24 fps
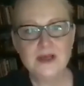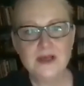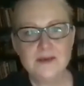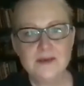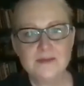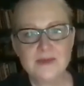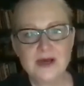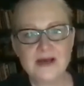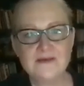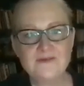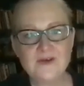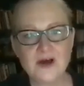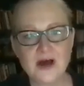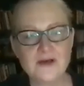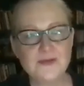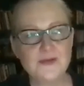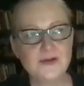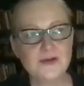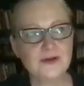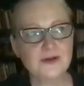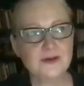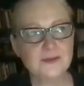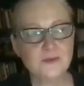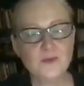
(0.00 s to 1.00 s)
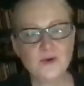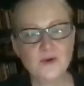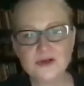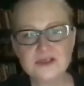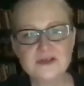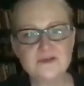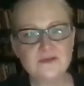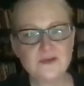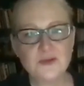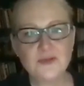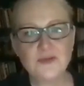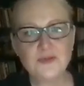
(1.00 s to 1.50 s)
My father
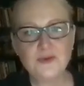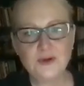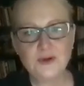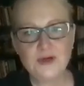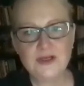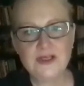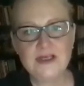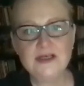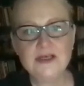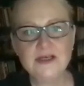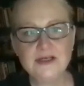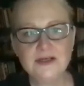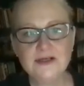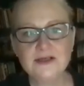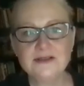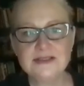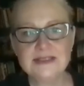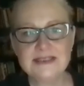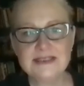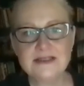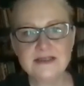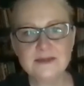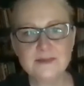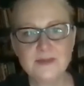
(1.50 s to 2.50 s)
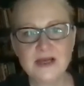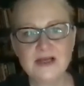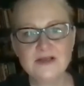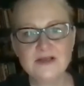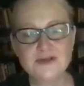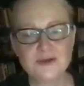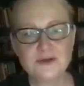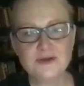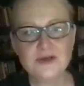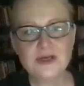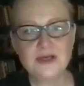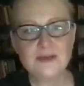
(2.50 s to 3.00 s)
worked for 30 years in the
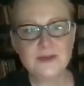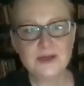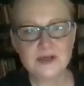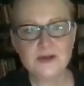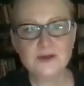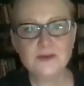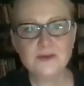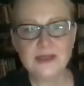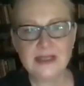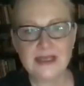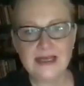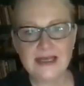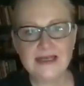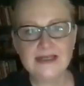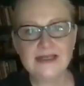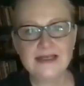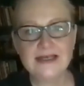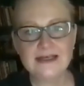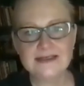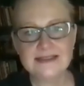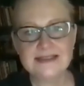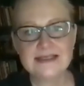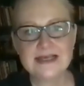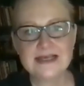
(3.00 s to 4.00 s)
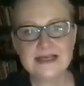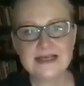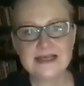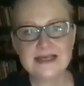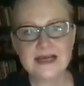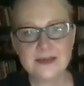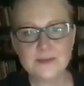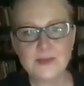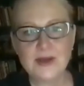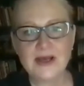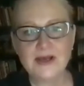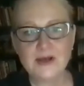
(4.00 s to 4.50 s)
petrochemical plant
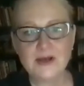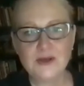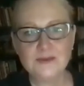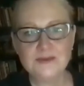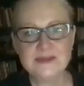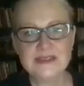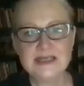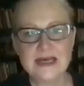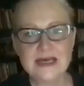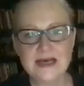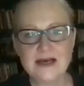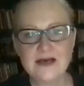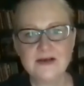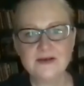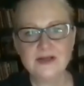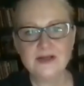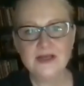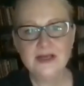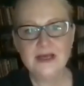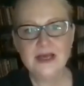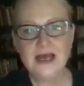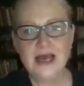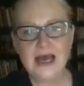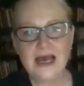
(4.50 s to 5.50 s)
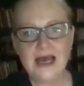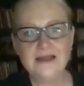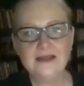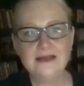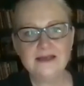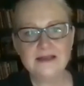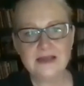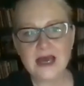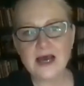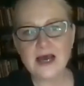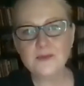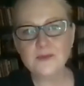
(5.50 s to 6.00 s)
outside my hometown, and
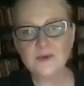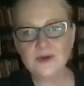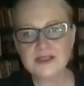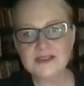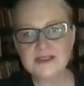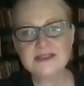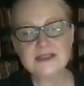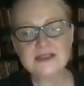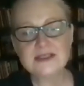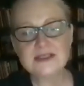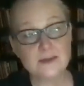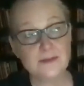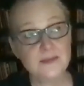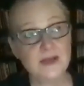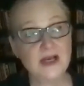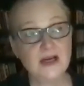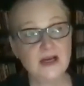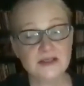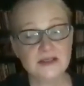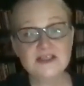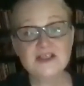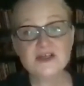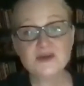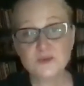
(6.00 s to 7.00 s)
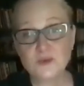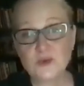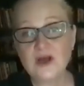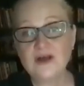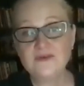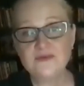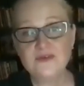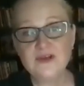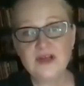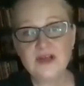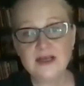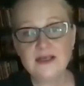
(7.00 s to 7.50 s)
that was compared to
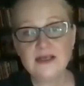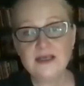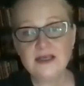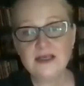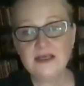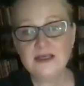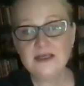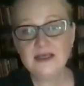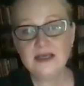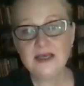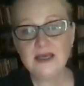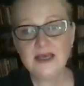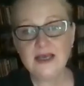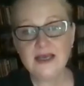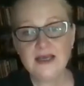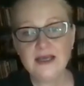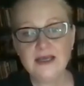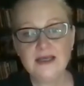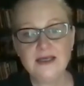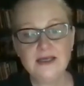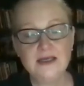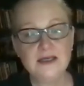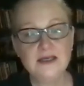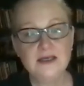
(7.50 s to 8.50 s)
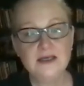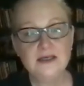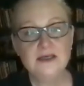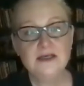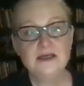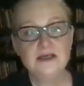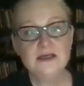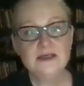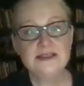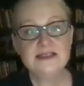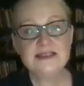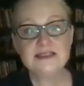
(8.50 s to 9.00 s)
roughnecking a
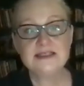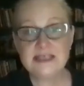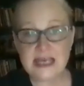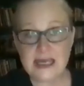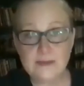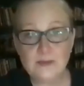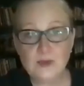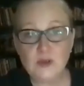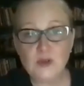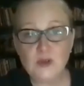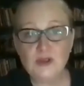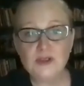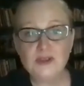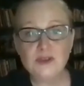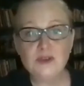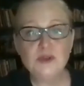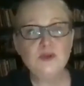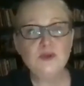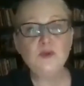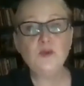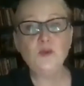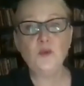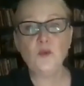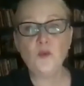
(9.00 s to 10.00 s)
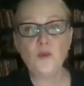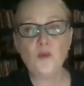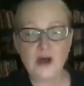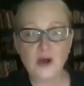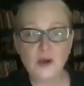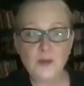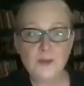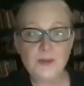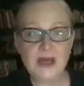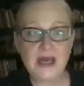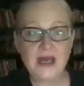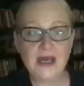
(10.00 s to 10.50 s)
stable,
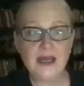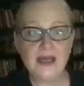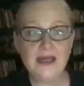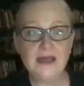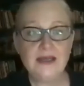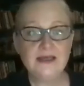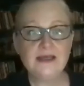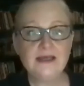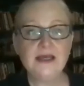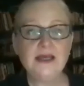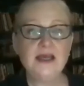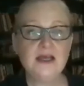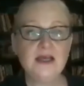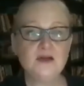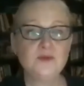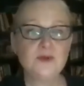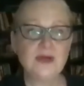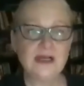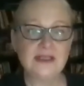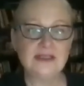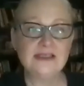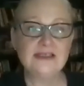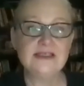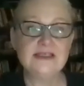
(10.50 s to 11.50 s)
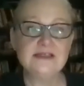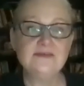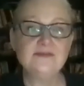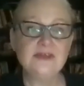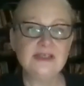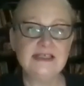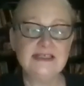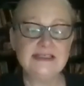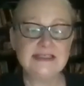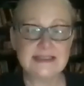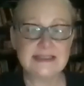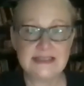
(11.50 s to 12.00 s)
well-paying, and
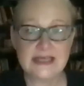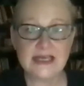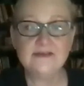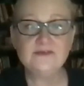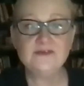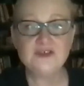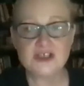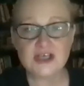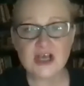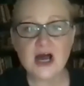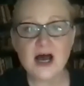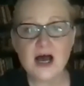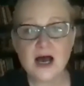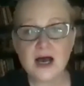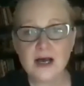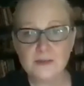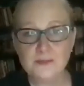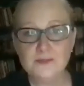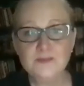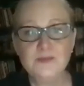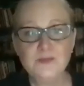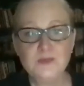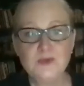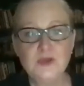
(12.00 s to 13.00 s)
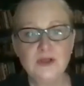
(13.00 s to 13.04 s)
relatively safe job.